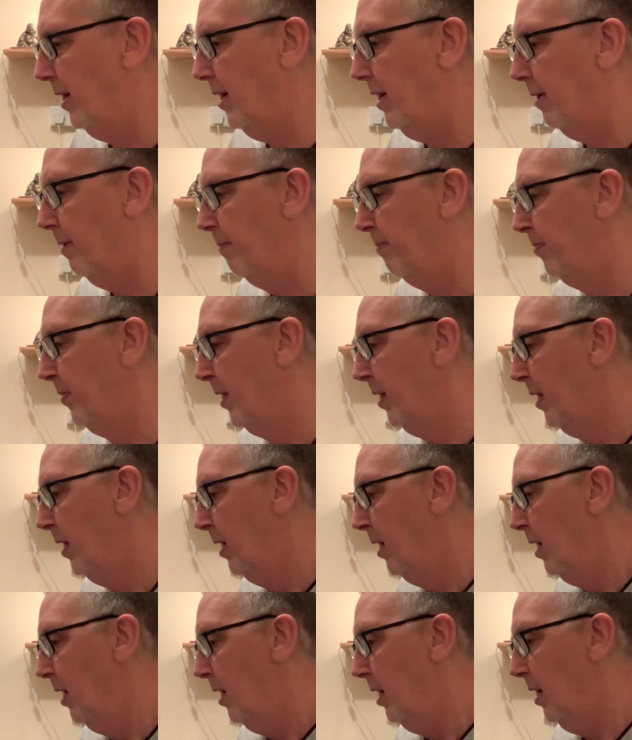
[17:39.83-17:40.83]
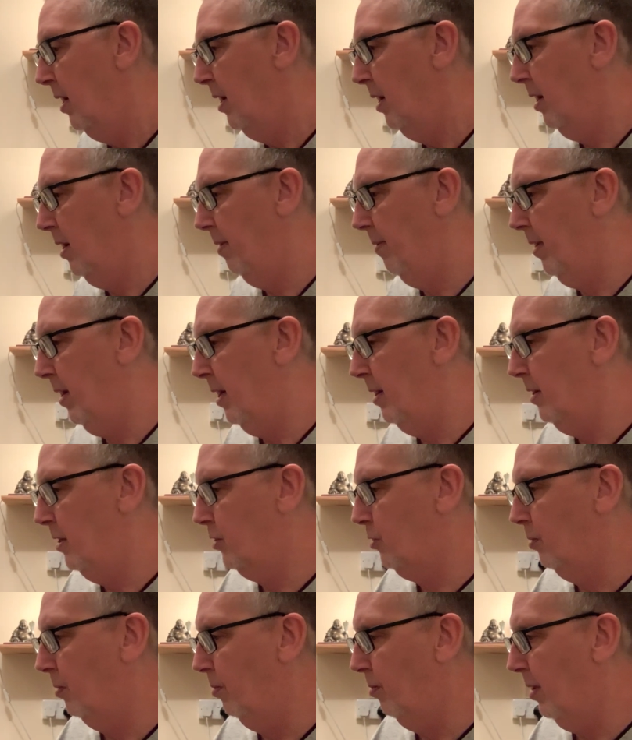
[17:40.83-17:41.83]
it, and
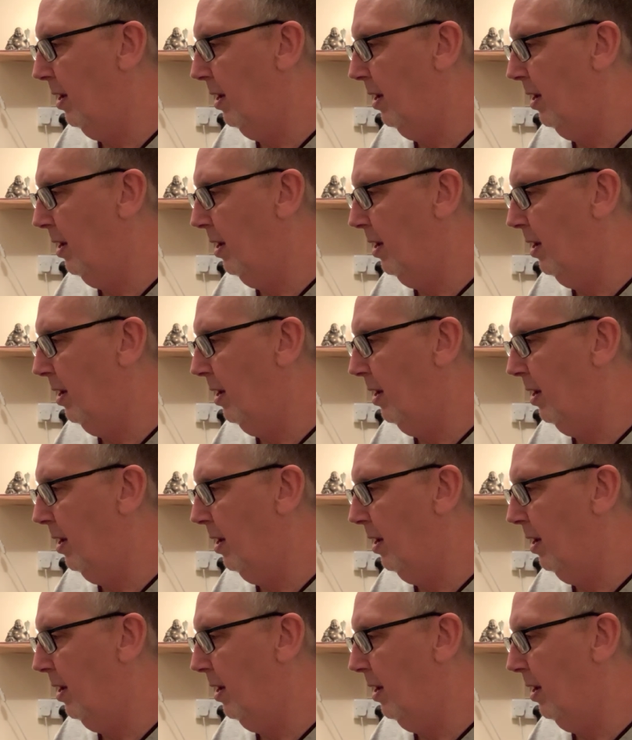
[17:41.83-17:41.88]
this one will